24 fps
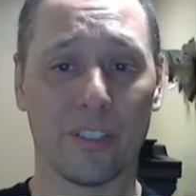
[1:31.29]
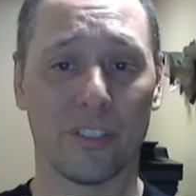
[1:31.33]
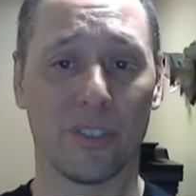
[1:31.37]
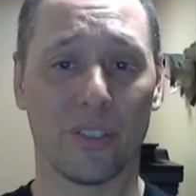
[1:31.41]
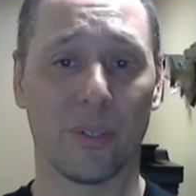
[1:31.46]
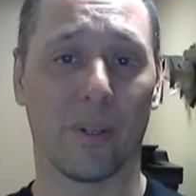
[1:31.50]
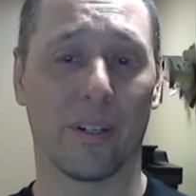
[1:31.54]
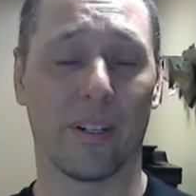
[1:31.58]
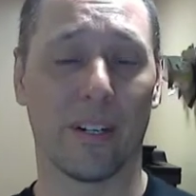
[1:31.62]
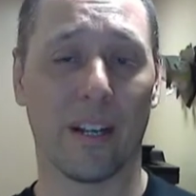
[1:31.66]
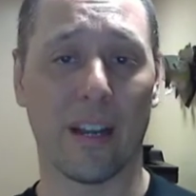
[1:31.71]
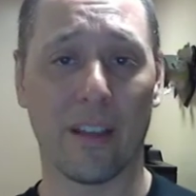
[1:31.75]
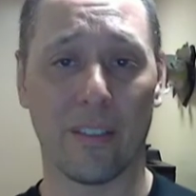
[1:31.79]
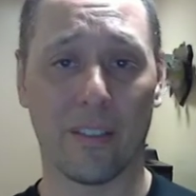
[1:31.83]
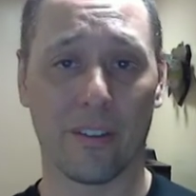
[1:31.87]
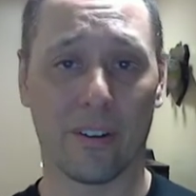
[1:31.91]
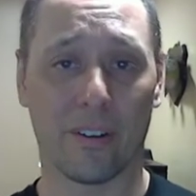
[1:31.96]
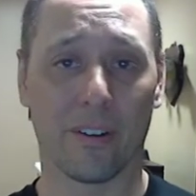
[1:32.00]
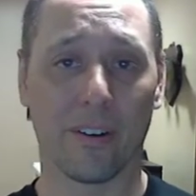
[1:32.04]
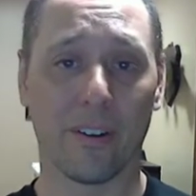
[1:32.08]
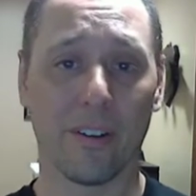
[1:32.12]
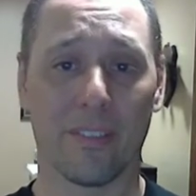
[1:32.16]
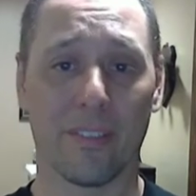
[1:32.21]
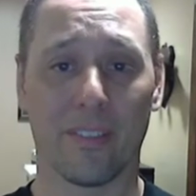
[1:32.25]
to
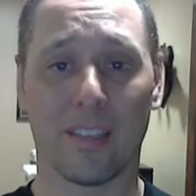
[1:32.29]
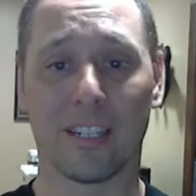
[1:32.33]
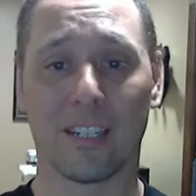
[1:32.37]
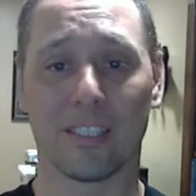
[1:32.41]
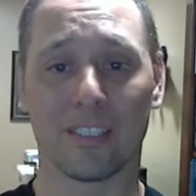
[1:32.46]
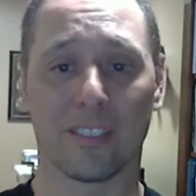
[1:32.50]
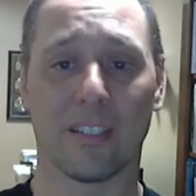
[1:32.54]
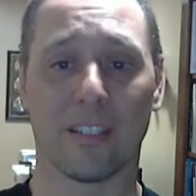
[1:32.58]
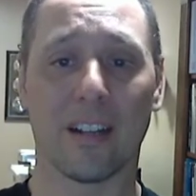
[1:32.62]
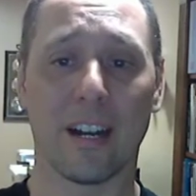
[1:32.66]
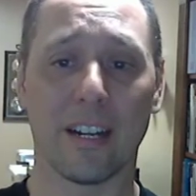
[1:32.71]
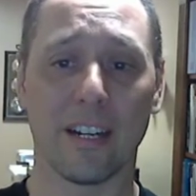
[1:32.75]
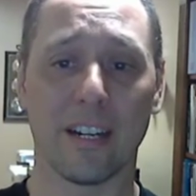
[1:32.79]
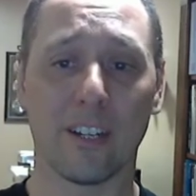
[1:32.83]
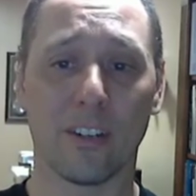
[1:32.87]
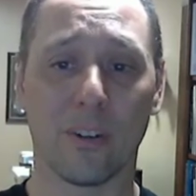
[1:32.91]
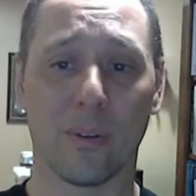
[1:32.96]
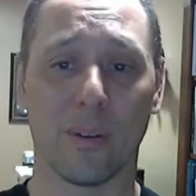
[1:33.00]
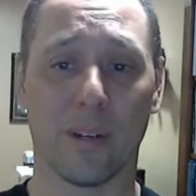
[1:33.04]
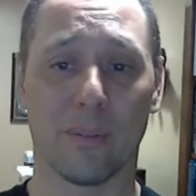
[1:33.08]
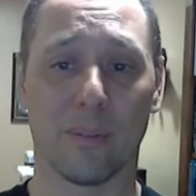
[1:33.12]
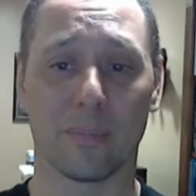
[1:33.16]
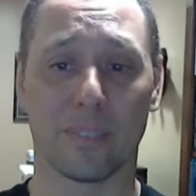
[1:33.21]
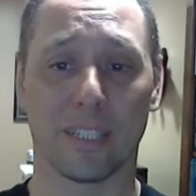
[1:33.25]
another that is not
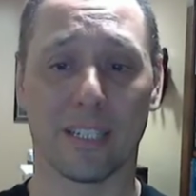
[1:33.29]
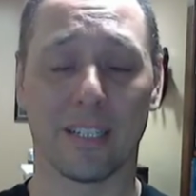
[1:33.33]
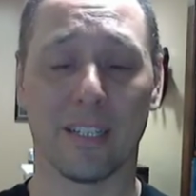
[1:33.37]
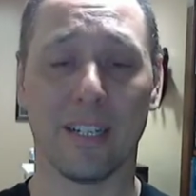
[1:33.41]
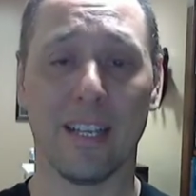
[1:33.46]
encrypted.